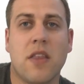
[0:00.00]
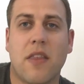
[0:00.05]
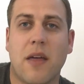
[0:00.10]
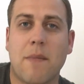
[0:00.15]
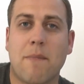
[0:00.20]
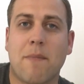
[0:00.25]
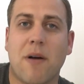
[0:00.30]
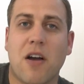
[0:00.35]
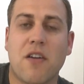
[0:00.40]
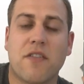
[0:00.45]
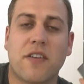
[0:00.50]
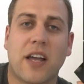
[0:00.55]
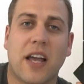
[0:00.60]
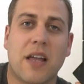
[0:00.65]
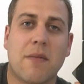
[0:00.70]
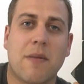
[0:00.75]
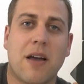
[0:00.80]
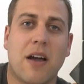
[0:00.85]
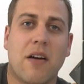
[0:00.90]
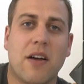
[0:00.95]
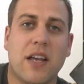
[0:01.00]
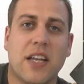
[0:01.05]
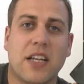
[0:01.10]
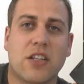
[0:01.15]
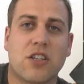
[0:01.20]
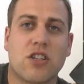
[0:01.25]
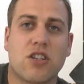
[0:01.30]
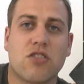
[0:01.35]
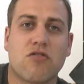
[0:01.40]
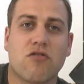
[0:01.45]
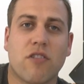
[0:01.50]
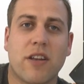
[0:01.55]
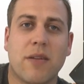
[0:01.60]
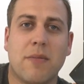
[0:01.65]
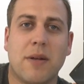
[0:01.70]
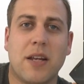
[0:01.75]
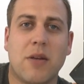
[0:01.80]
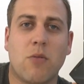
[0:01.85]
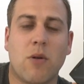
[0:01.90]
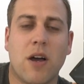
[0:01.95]
they both came out
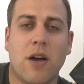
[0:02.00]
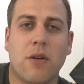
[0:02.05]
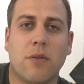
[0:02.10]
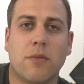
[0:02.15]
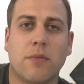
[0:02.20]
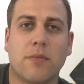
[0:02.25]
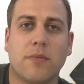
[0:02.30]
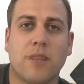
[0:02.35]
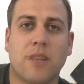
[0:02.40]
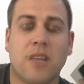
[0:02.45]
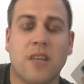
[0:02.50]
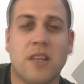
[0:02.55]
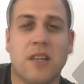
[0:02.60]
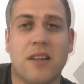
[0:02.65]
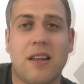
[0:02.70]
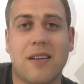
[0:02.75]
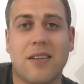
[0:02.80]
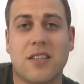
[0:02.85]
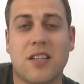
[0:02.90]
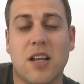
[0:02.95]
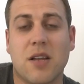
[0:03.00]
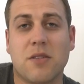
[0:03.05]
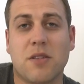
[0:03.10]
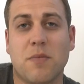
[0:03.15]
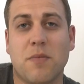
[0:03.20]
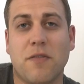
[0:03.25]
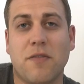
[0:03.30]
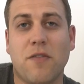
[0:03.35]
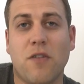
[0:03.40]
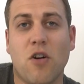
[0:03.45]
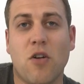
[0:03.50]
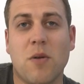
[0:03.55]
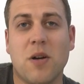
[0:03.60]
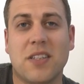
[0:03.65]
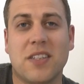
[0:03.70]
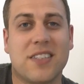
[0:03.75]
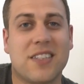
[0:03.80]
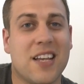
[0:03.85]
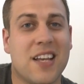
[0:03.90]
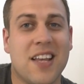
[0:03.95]
extremely well. Now in terms of
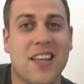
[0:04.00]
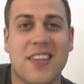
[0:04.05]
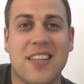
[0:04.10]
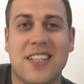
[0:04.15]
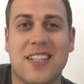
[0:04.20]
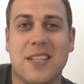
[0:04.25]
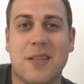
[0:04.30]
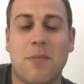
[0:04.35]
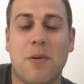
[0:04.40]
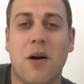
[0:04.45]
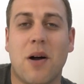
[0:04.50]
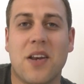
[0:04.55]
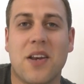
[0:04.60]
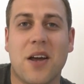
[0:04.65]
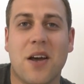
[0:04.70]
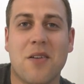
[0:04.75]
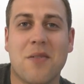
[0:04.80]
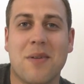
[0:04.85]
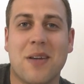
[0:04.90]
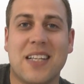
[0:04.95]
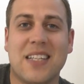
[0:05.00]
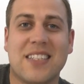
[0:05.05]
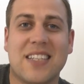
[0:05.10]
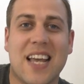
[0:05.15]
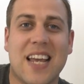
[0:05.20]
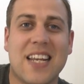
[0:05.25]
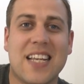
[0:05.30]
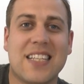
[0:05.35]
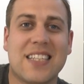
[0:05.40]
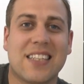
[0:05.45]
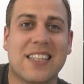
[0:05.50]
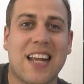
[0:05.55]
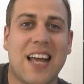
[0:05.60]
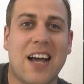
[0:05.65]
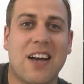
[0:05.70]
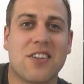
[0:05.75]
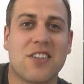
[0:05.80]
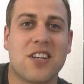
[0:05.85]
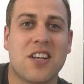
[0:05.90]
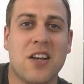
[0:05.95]
performance, this is by no means any
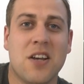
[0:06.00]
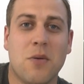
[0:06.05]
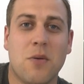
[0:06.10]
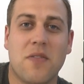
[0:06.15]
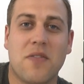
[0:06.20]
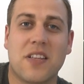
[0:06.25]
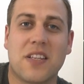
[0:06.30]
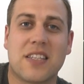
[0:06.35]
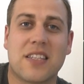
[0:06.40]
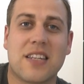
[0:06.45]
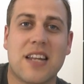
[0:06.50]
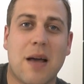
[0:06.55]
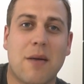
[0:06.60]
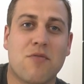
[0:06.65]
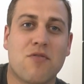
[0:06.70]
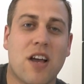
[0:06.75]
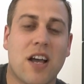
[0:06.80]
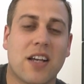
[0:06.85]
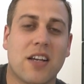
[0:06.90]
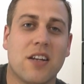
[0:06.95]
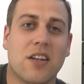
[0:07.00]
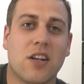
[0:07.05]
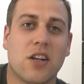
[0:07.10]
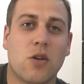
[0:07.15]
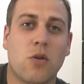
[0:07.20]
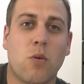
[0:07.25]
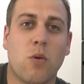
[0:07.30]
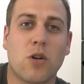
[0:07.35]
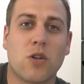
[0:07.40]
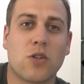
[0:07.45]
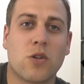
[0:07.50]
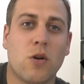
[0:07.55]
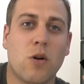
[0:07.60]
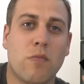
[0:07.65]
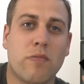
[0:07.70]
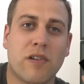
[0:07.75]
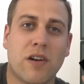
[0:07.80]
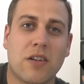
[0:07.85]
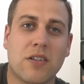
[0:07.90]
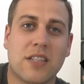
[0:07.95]
slouch. With the Snapdragon
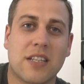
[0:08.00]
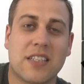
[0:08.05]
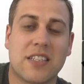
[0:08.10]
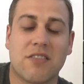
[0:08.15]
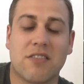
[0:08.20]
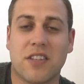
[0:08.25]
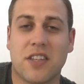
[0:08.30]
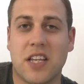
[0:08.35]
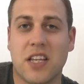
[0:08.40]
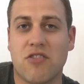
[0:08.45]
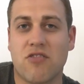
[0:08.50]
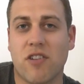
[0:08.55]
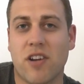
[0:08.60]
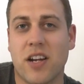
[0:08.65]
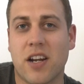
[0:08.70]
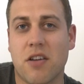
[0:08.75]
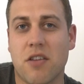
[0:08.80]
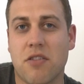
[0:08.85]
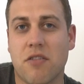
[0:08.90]
quad-core processor and the Adreno